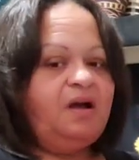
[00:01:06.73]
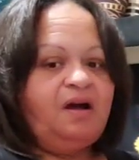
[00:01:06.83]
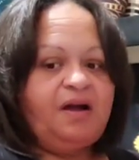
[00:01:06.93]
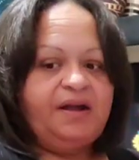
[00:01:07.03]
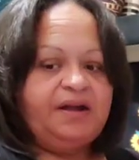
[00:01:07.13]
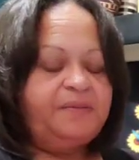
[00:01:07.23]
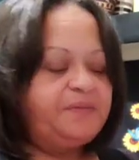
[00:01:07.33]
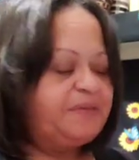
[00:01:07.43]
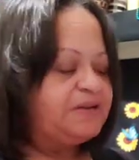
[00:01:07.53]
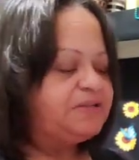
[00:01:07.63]
Alright, give
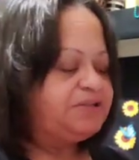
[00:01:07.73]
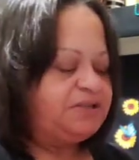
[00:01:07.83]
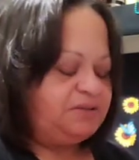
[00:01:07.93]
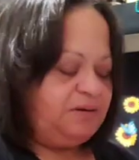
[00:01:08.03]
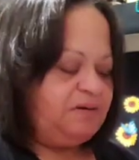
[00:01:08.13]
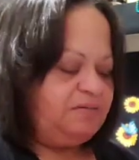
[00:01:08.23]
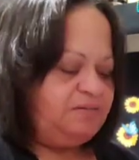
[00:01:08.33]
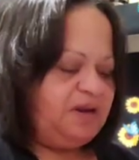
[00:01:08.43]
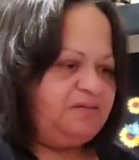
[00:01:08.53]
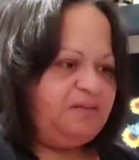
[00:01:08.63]
me messages. Oh,
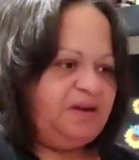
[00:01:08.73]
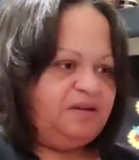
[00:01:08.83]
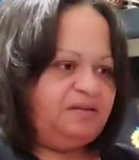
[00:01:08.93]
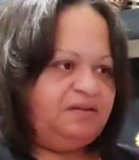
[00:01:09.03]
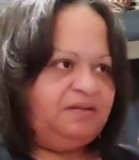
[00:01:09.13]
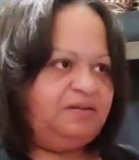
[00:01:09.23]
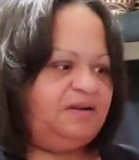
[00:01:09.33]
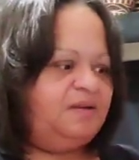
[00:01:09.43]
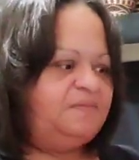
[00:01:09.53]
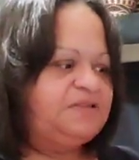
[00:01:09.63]

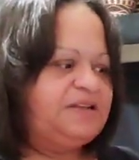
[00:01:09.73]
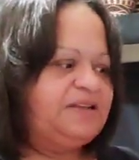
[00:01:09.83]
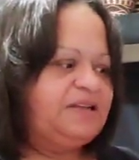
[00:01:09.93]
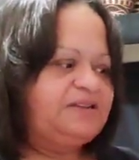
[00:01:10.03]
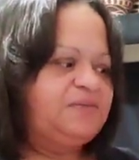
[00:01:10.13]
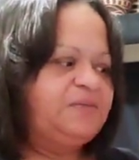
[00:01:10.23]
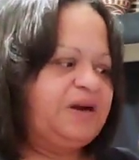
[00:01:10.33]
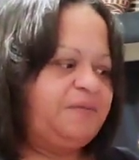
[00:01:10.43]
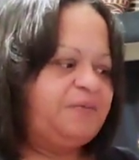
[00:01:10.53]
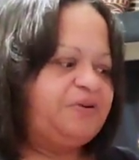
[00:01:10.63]
okay. I'm going to take this one,
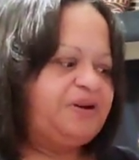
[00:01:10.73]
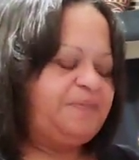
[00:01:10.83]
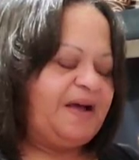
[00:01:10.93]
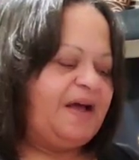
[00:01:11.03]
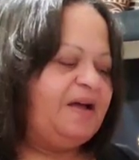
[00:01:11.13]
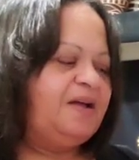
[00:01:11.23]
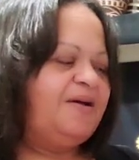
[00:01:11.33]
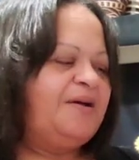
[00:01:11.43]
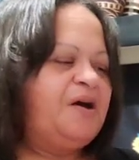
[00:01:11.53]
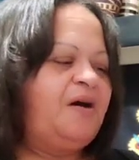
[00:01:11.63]
but I'm going to put it back.
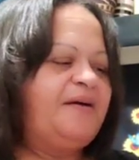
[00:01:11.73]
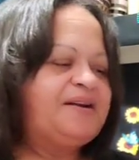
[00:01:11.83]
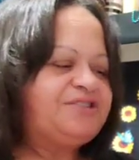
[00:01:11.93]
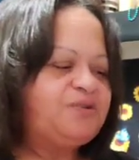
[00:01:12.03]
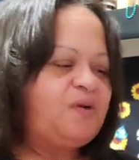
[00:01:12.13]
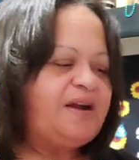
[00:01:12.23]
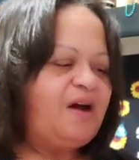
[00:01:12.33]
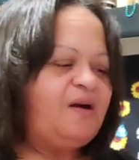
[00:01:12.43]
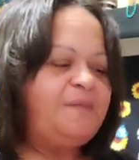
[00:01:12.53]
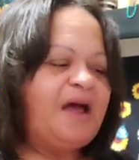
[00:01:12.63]
Alright, showing
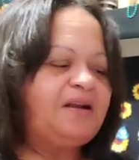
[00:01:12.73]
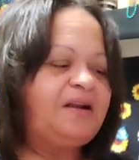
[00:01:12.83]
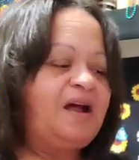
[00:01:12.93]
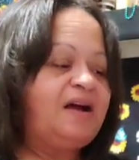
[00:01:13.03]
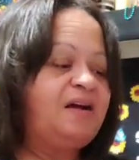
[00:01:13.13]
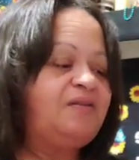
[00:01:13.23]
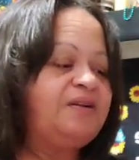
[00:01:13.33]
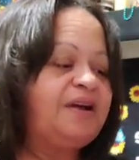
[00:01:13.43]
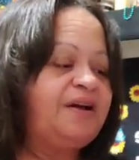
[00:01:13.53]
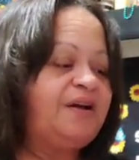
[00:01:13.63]
out. I'm acting like I
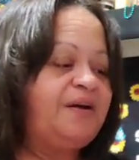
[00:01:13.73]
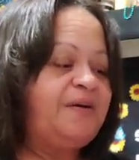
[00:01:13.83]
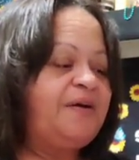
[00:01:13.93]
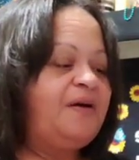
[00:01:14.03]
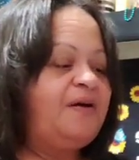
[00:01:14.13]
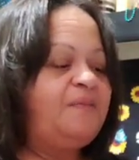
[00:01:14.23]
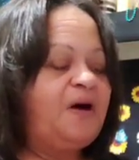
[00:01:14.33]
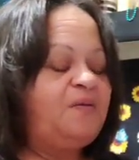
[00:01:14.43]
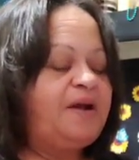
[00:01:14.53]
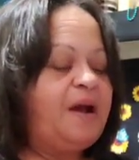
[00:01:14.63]
don't care
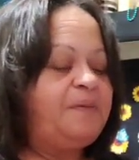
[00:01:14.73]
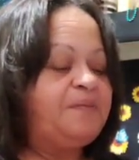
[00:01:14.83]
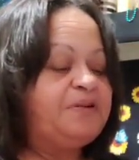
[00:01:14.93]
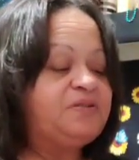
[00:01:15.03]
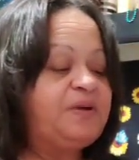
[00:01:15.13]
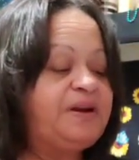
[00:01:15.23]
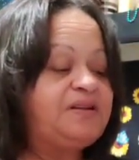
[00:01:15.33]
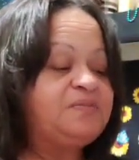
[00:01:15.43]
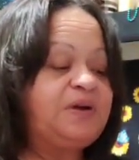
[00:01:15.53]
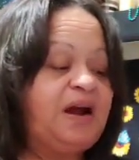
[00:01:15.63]
about what happened between
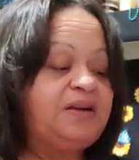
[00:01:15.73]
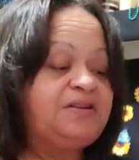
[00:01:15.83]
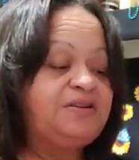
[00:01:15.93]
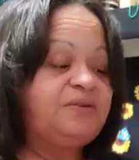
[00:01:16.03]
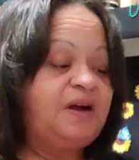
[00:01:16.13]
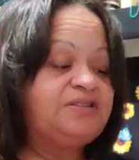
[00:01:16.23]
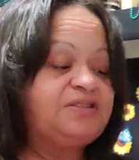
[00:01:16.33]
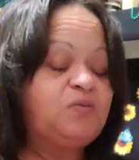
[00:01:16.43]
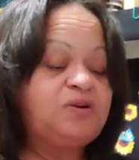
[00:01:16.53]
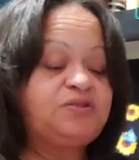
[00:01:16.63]
us, but I do. I
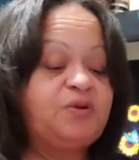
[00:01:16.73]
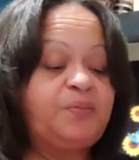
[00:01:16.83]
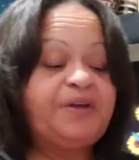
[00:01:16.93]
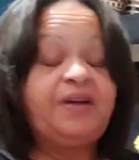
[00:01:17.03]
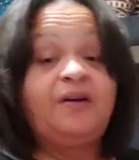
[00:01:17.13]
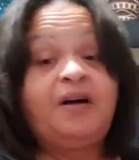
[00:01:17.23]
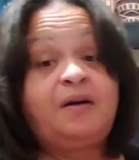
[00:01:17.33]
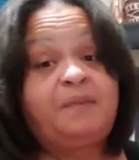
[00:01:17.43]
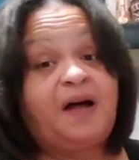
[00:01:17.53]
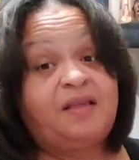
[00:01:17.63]
just want to appear
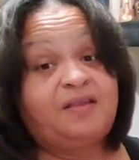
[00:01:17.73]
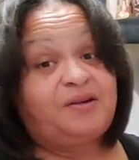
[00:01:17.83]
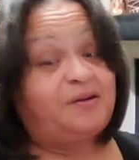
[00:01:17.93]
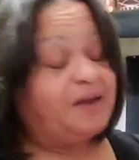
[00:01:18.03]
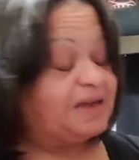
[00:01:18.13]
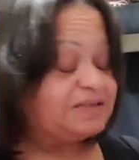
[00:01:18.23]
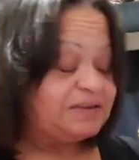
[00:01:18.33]
unbothered, okay?